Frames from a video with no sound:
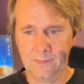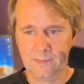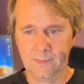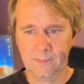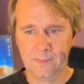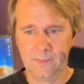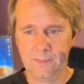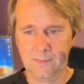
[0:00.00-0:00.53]

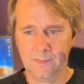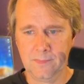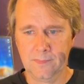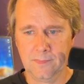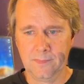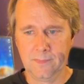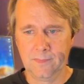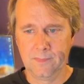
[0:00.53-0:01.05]

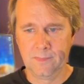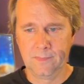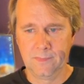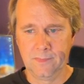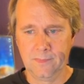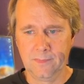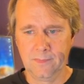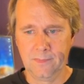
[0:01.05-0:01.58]

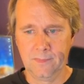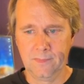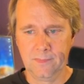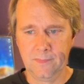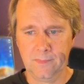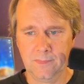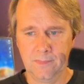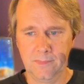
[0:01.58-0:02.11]

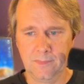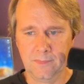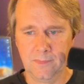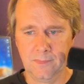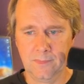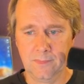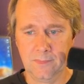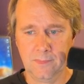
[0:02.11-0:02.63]

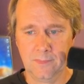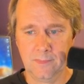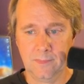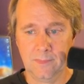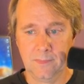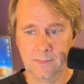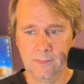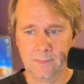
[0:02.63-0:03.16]

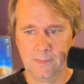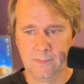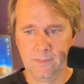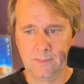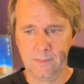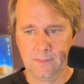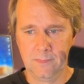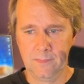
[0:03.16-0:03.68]

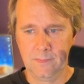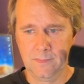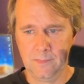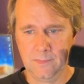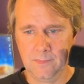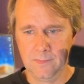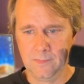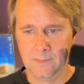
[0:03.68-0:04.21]

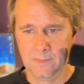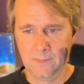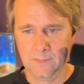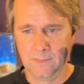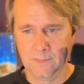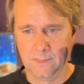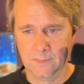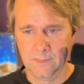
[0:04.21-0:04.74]

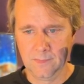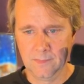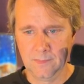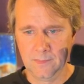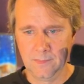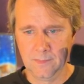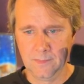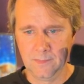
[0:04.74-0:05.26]

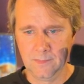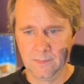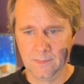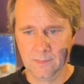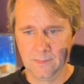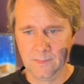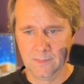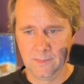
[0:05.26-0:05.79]

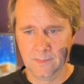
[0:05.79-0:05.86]
(silent)